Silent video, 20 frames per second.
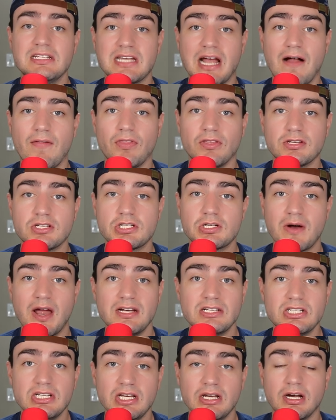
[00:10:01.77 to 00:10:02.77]
down the
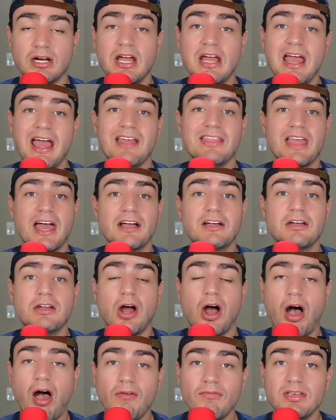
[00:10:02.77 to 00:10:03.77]
stretch here, and that could
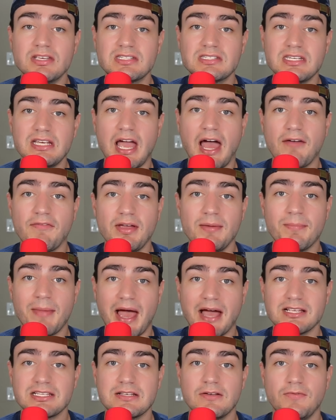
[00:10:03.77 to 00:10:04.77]
obviously have a
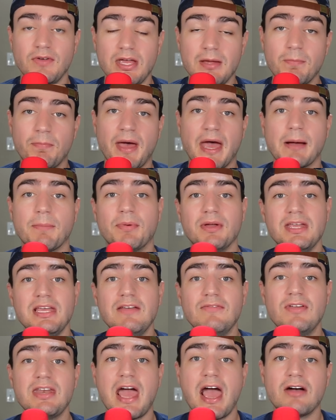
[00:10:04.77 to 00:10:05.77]
massive impact. But
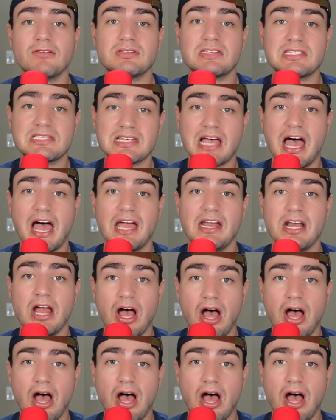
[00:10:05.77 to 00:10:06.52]
even outside